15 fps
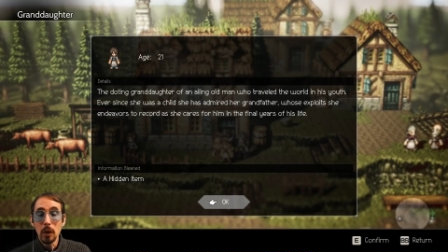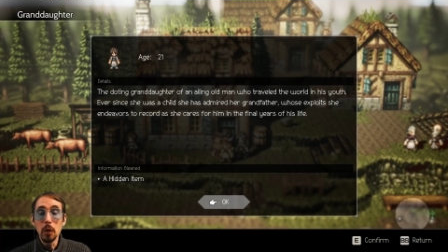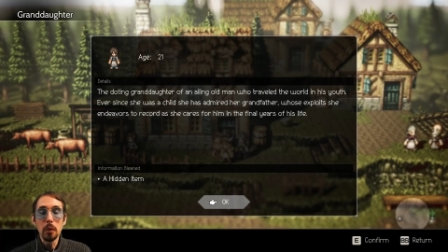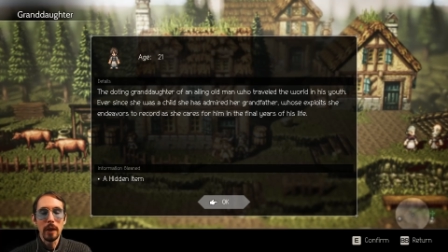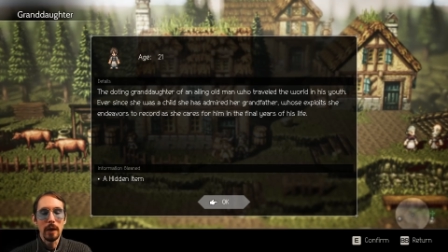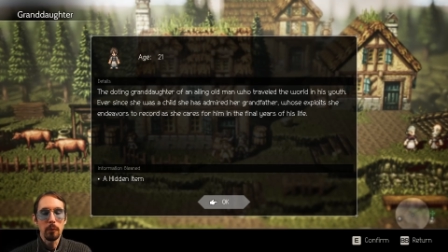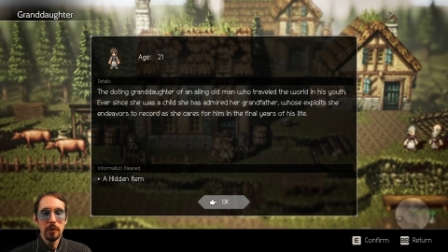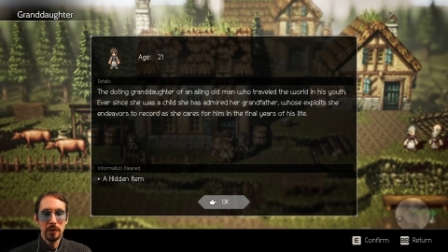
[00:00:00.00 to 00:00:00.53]
Oh,
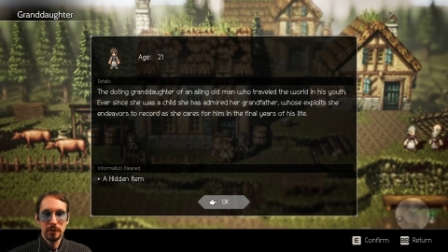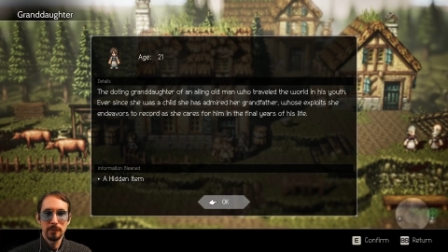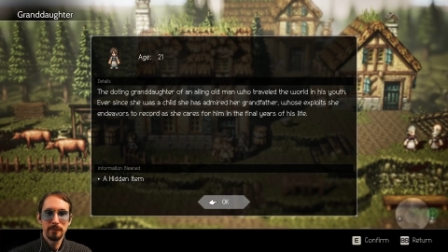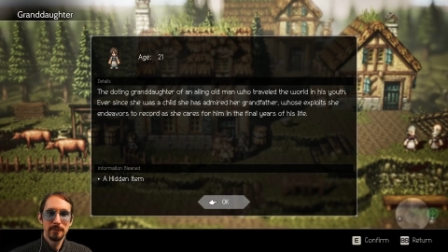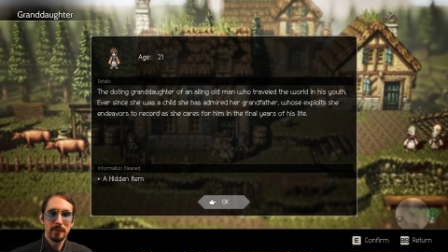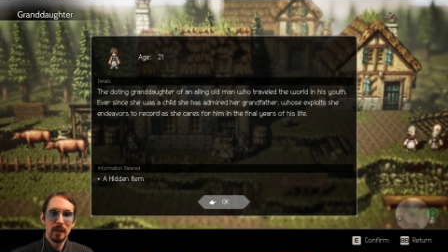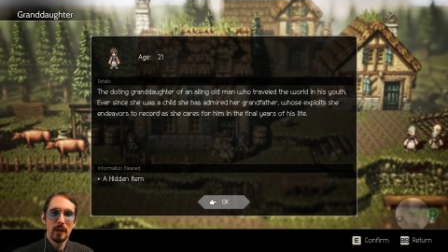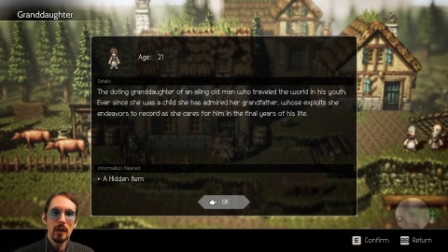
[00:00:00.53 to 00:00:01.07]
that worked.
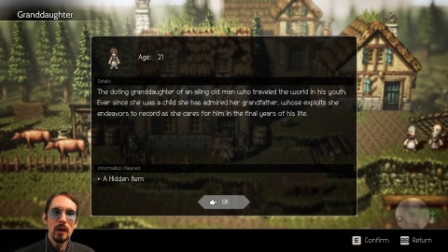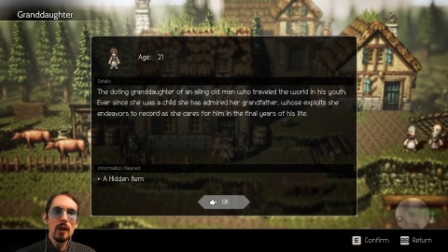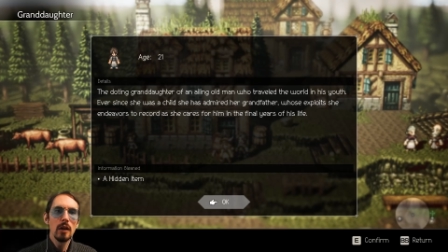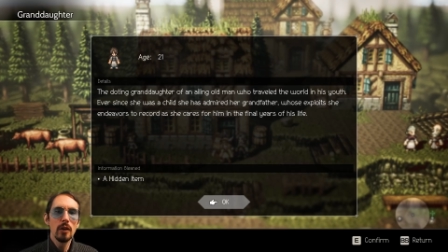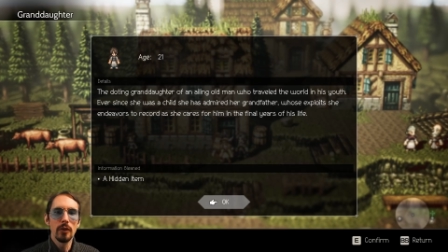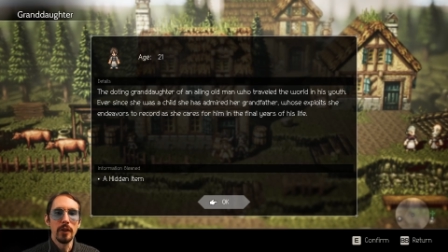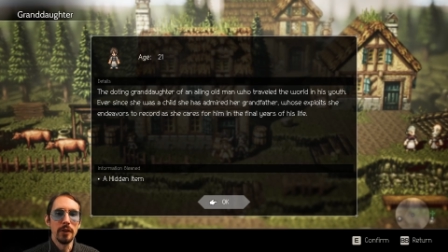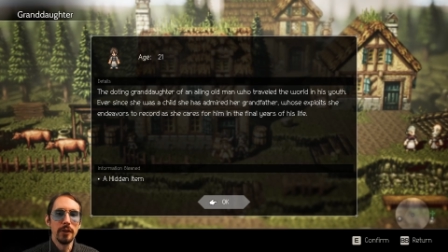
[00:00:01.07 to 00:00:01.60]

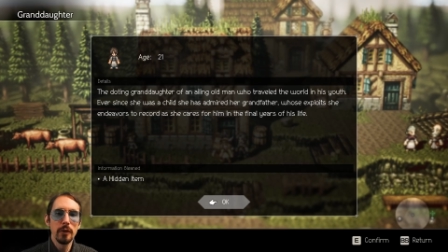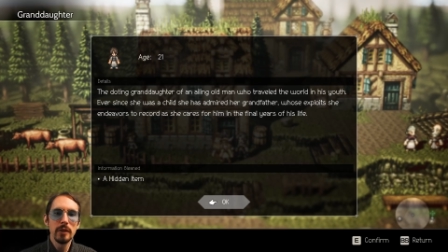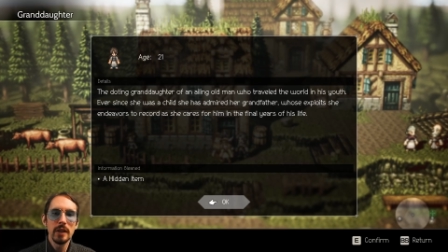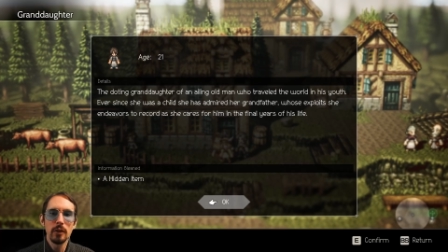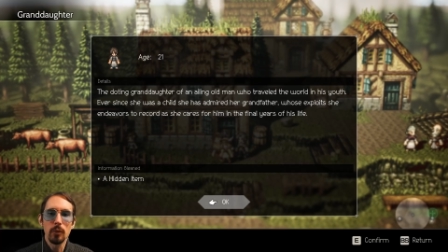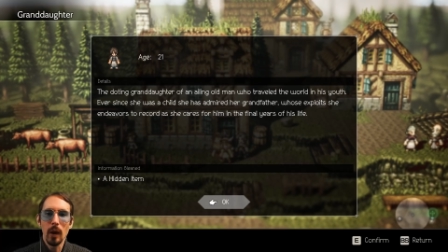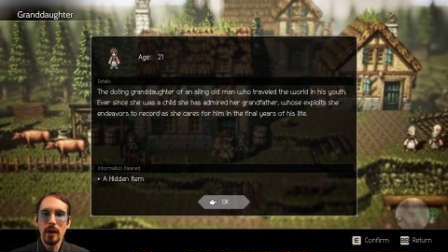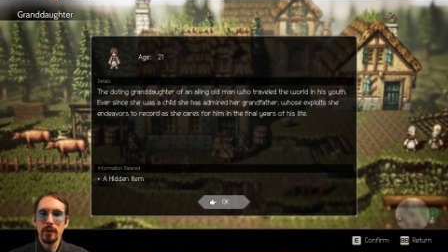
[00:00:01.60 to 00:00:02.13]
The
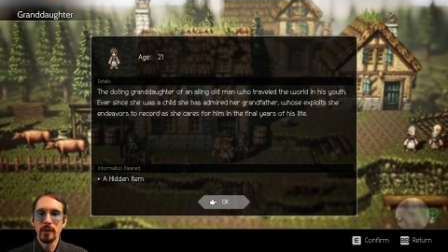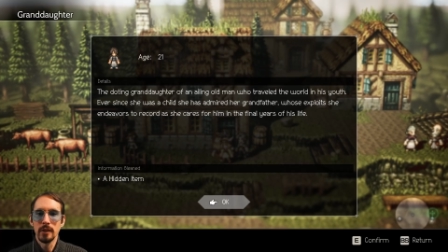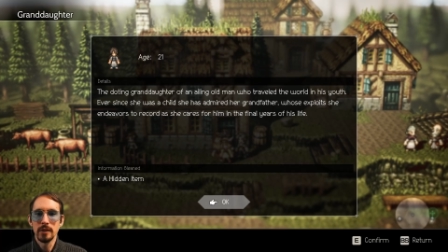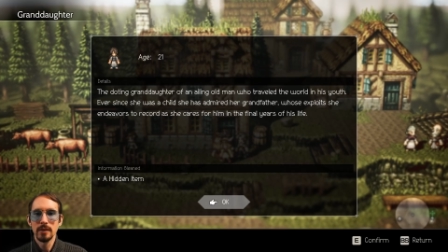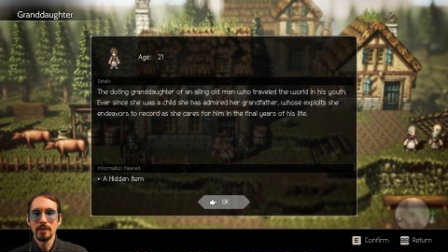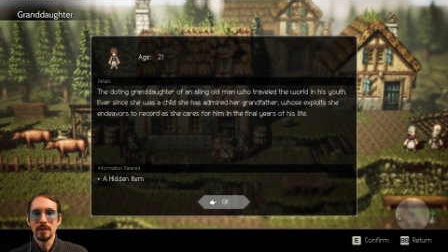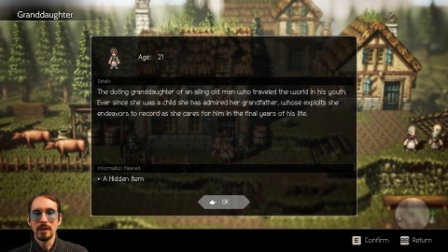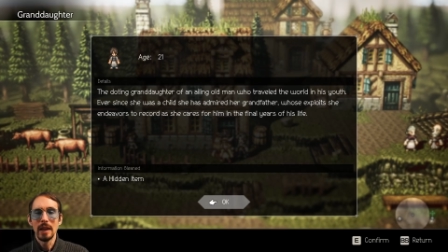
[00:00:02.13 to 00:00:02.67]
doting
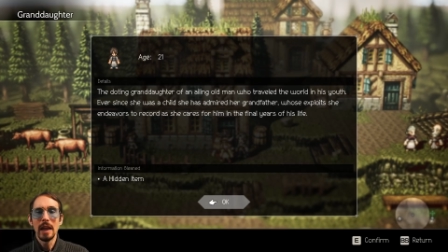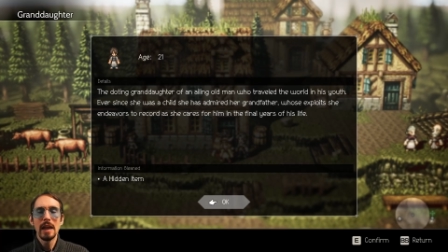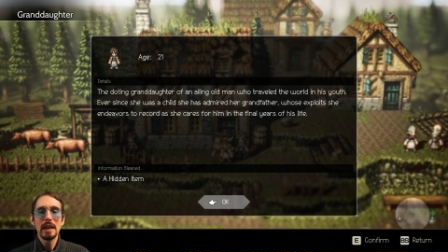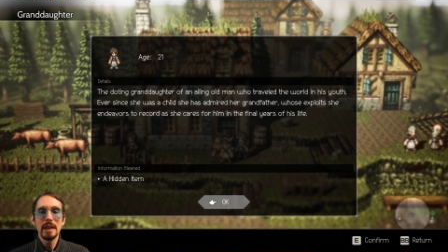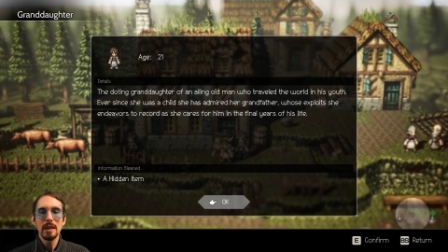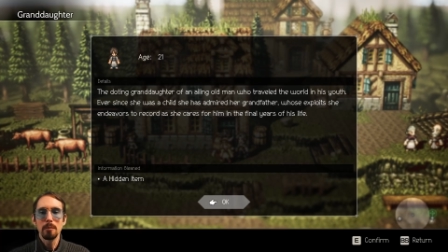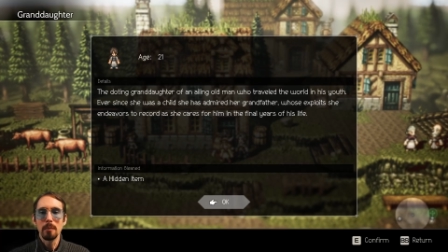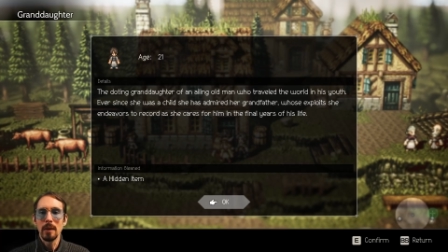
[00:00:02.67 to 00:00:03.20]
granddaughter of an
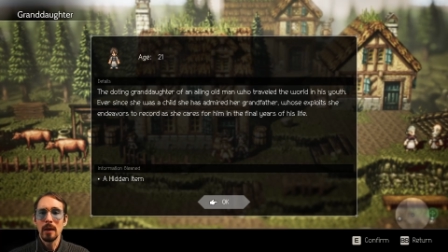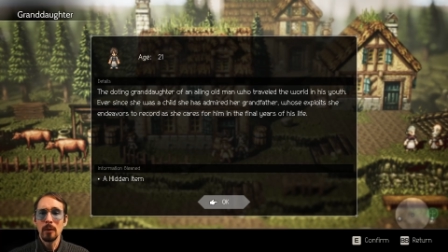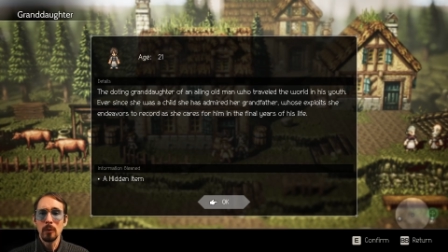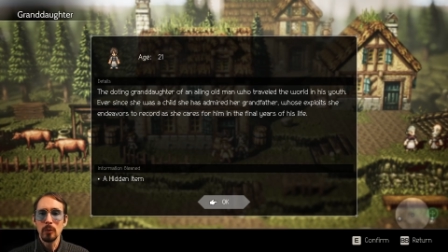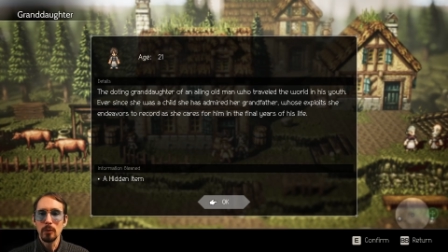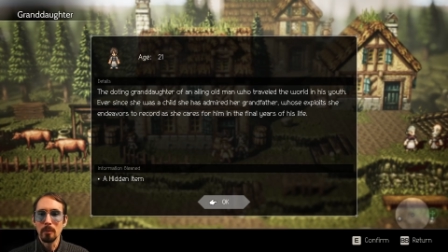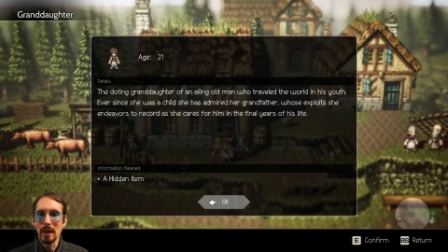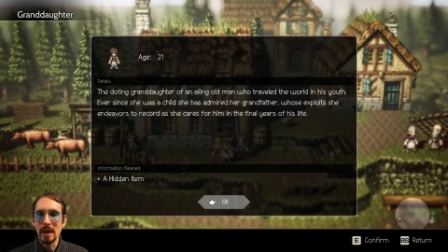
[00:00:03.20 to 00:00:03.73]
ailing
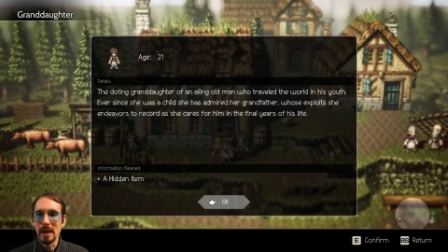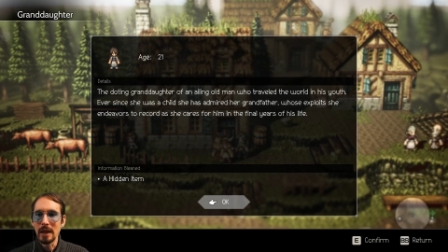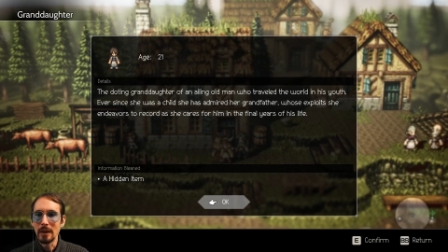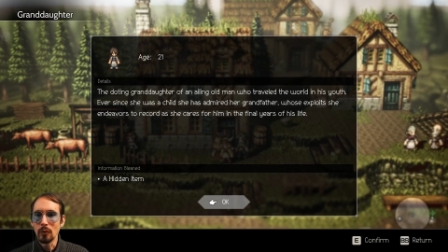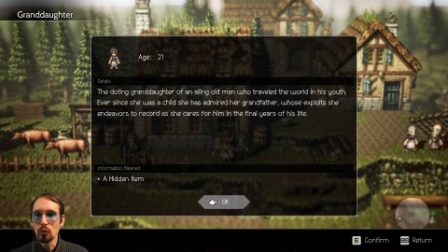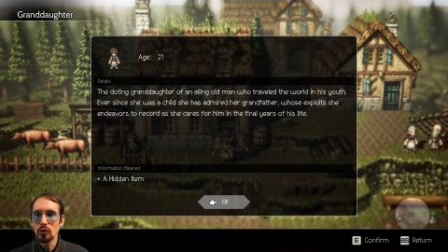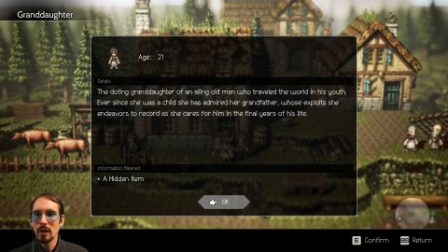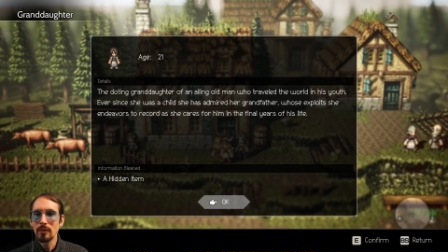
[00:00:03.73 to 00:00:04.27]
old
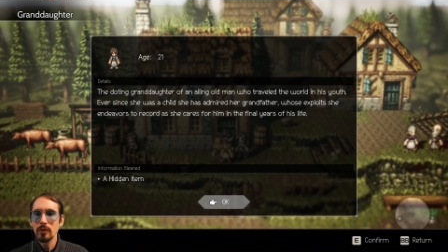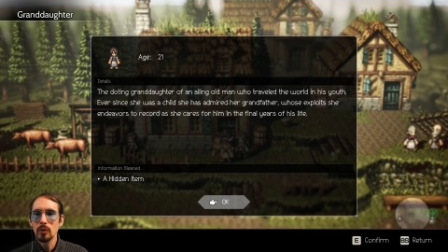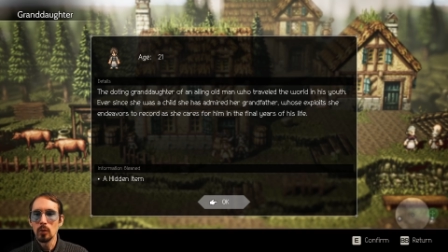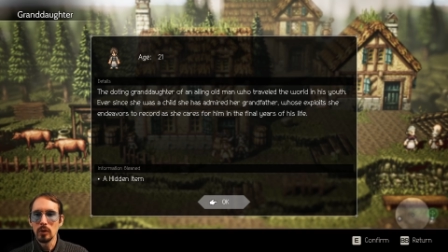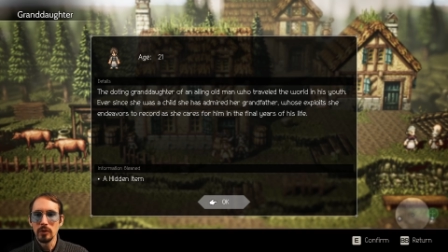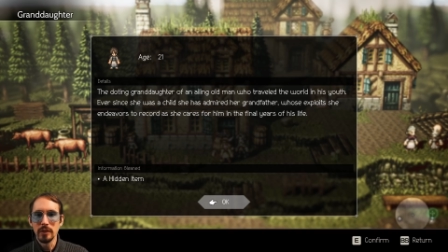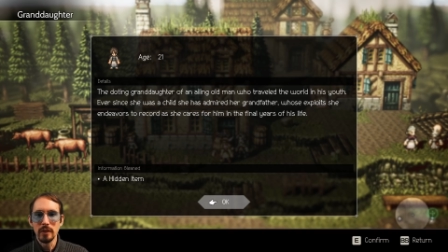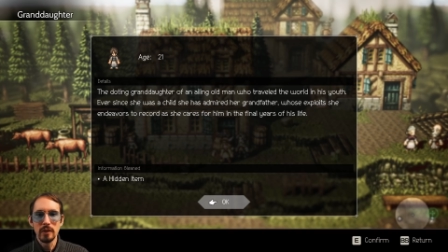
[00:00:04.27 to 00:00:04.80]
man who traveled
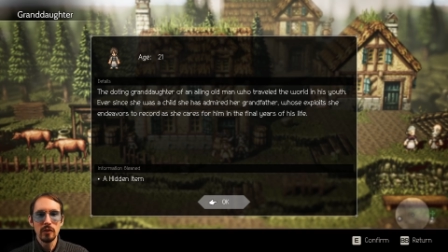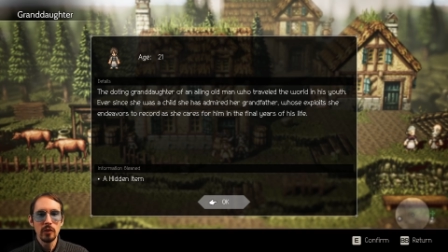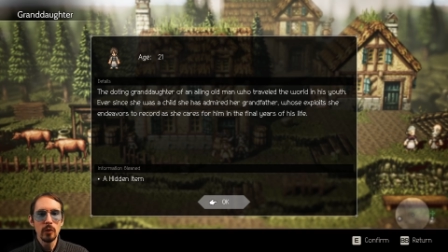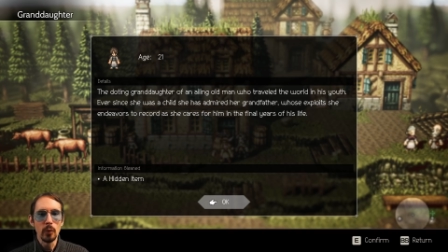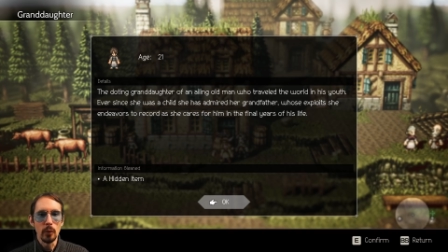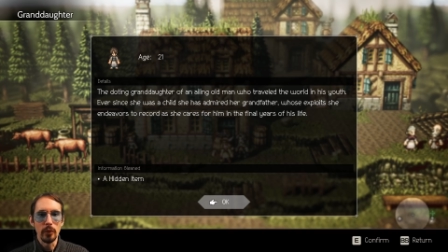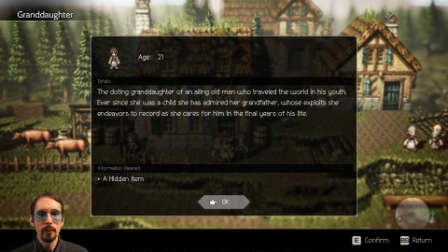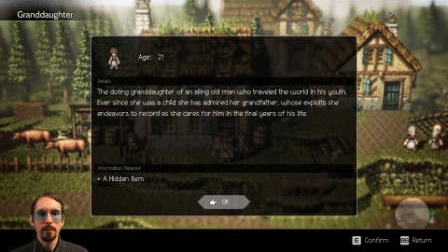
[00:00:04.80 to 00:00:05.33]
the world in his
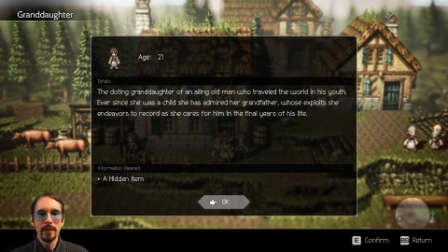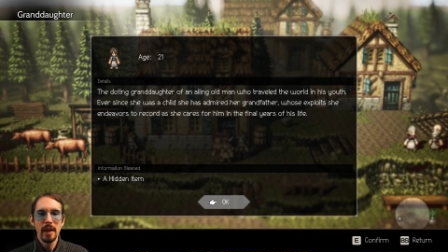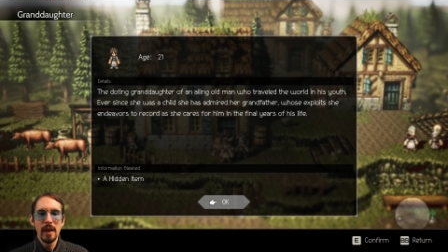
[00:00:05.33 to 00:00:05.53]
youth.